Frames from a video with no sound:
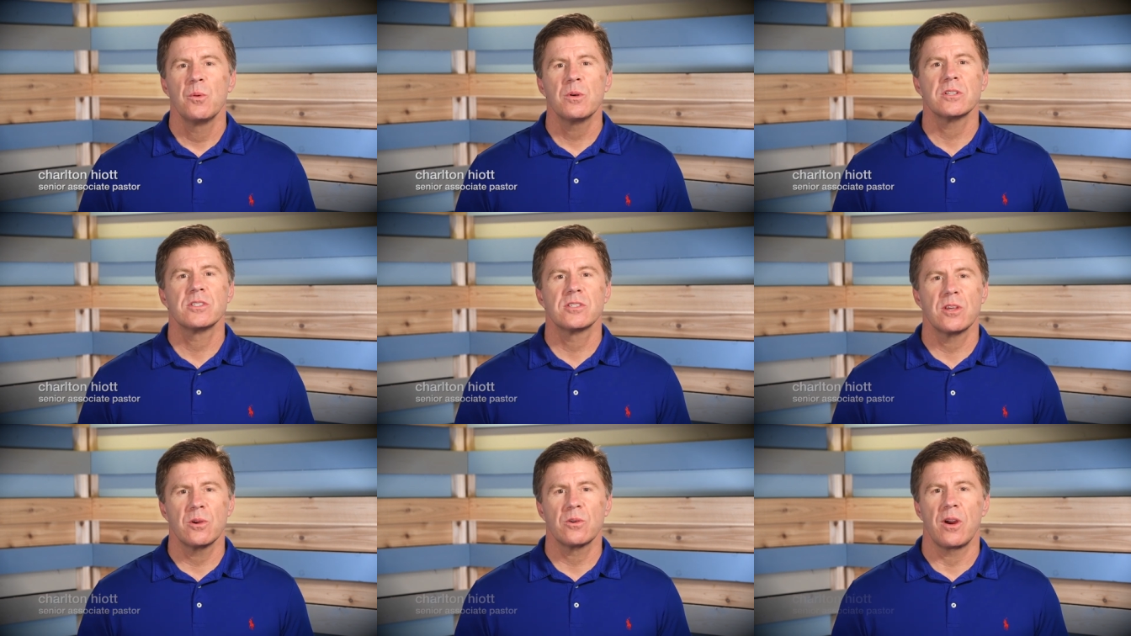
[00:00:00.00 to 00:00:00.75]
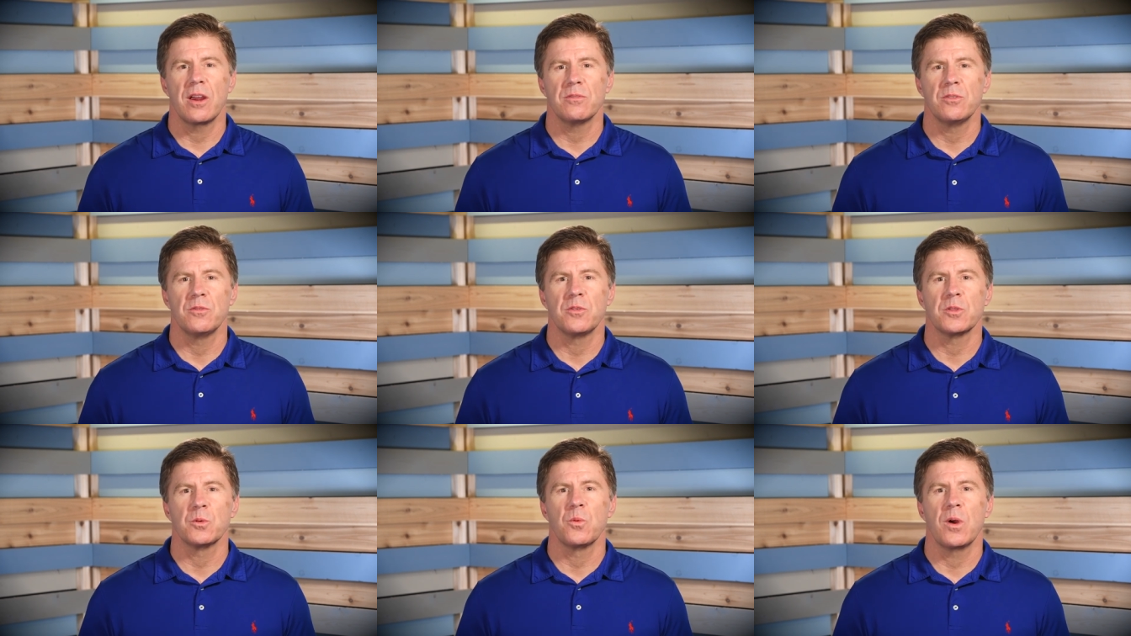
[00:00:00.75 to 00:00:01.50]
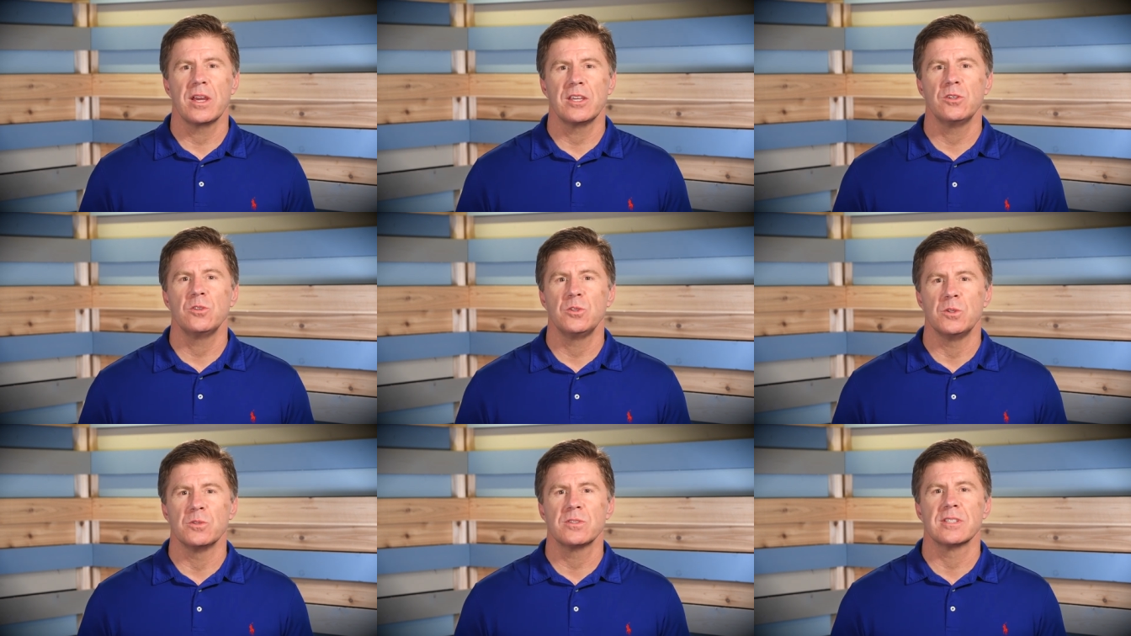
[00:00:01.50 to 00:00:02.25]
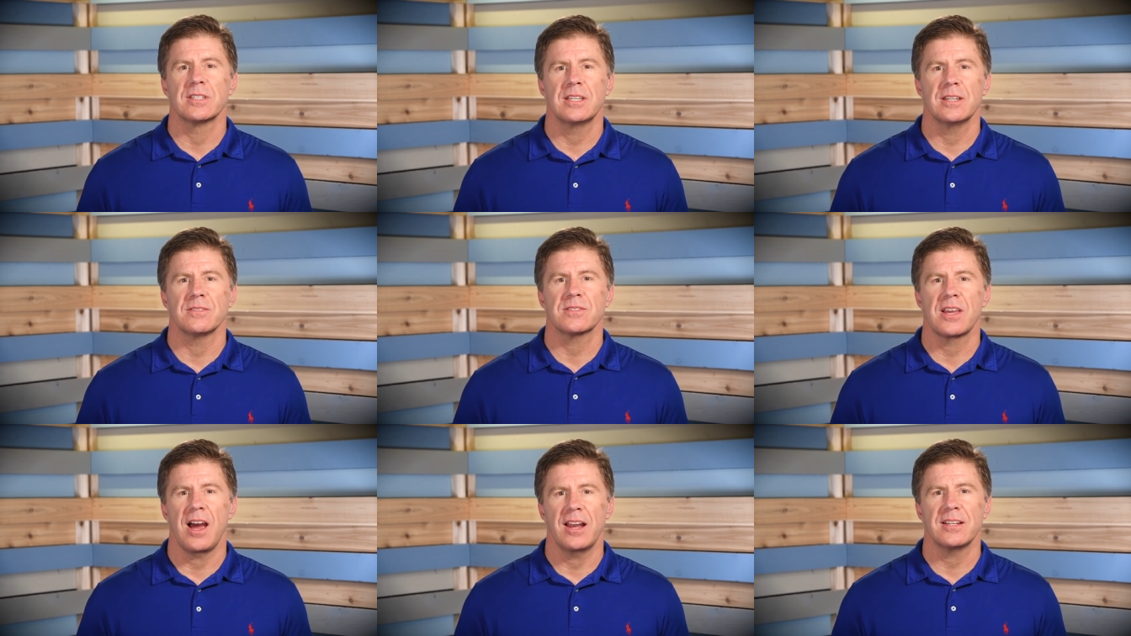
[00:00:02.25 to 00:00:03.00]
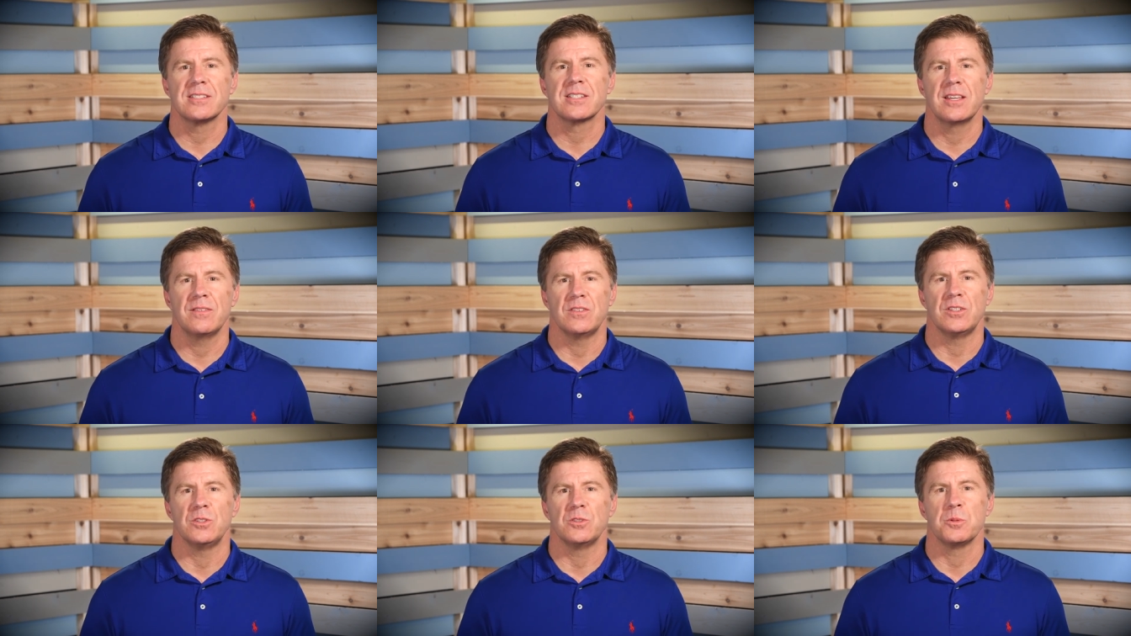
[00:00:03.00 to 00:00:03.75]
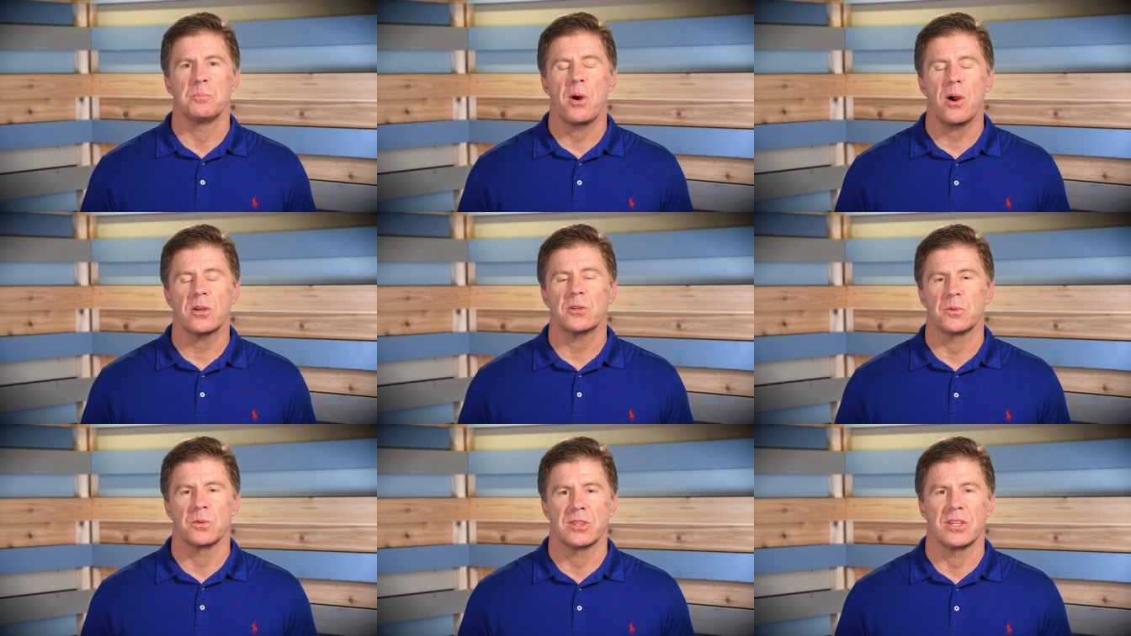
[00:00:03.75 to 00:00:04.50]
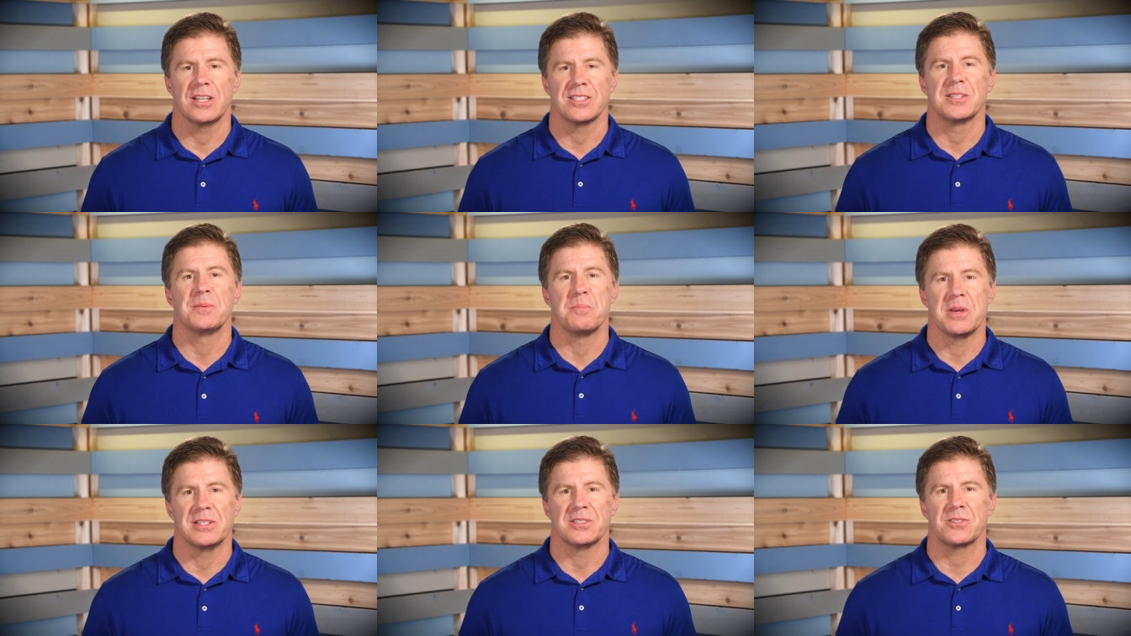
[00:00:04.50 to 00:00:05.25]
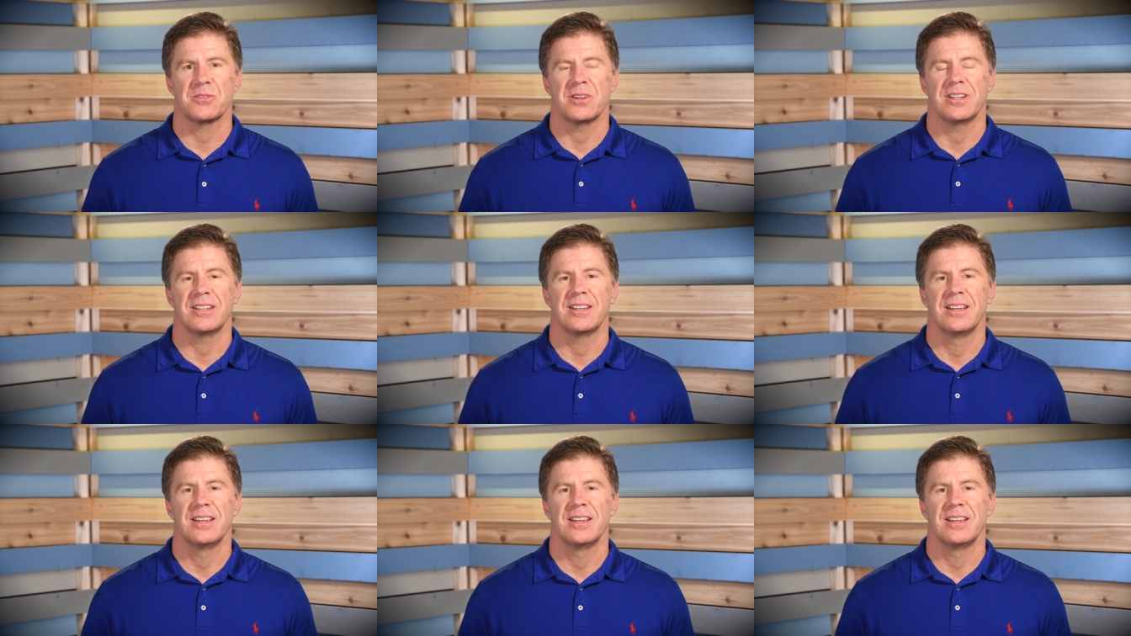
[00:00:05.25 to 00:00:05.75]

We are so grateful for the way you use the gifts God has given you to partner with us in ministry.